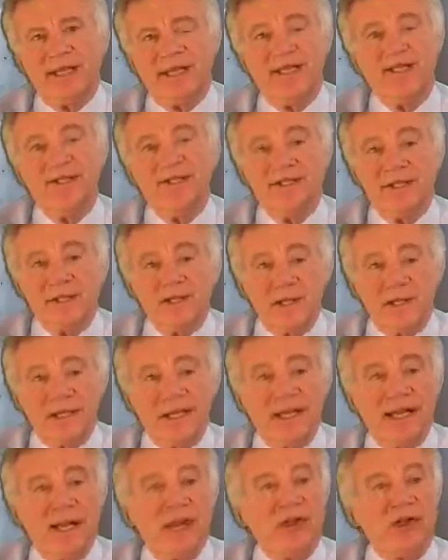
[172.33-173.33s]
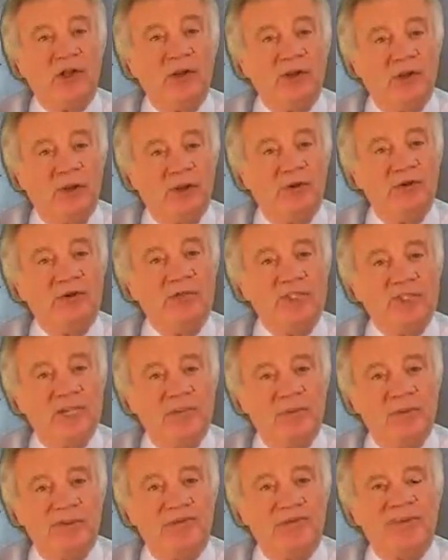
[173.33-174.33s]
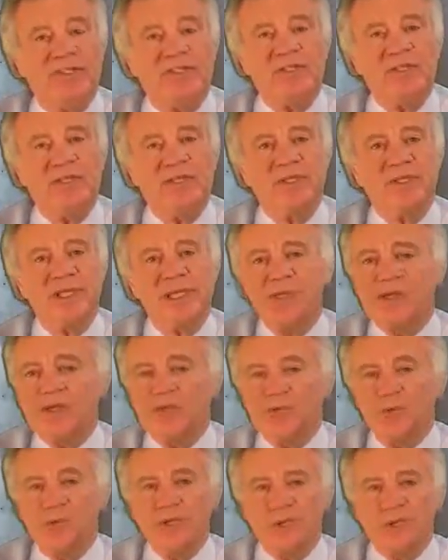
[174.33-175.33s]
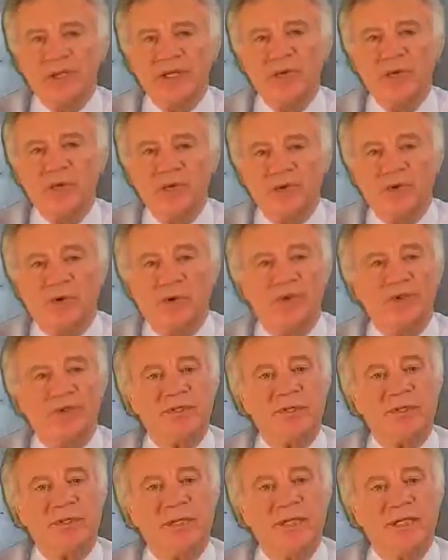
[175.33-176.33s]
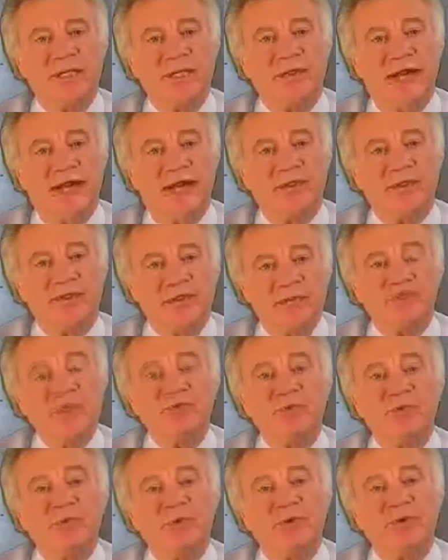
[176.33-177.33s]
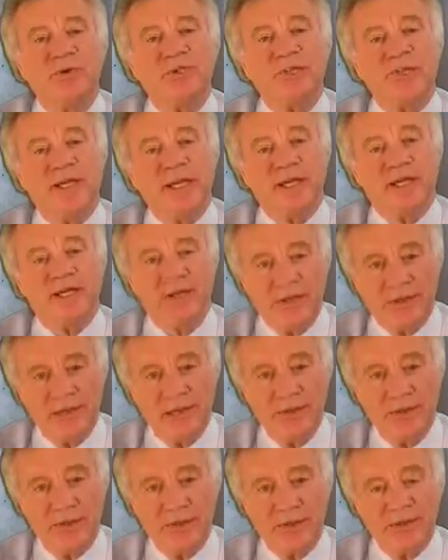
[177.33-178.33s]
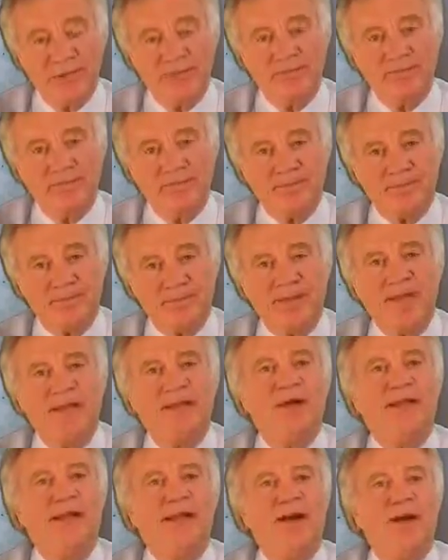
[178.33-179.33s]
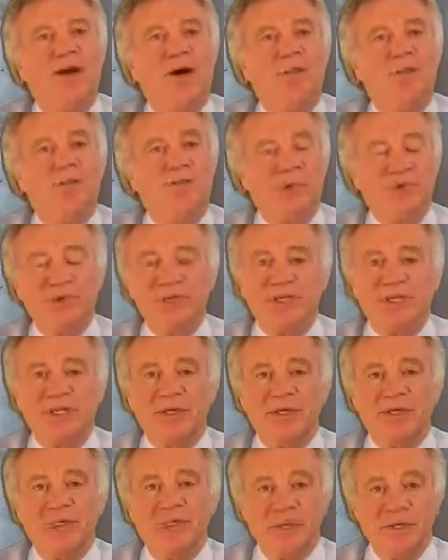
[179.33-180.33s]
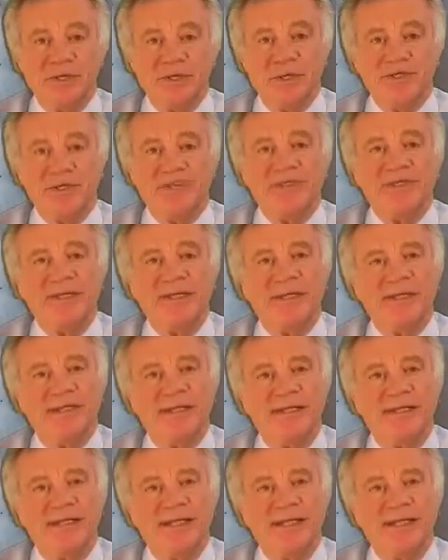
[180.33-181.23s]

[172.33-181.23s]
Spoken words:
It's certainly a long-term investment that will bring rewards. And these rewards include boosting productivity,